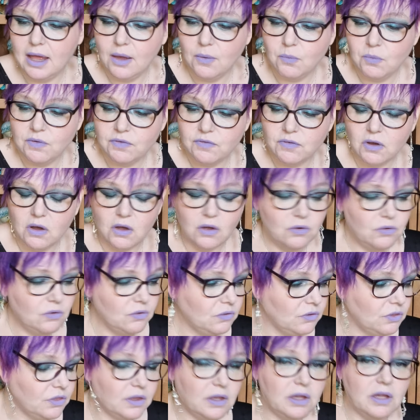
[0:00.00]
We've got
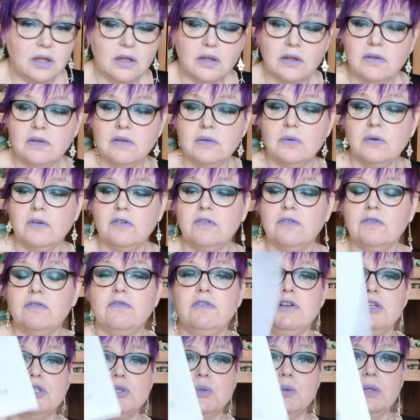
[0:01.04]
another
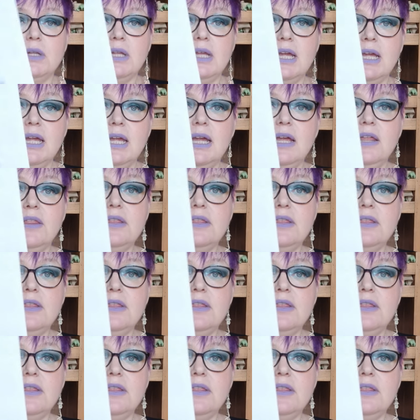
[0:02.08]
ritual here.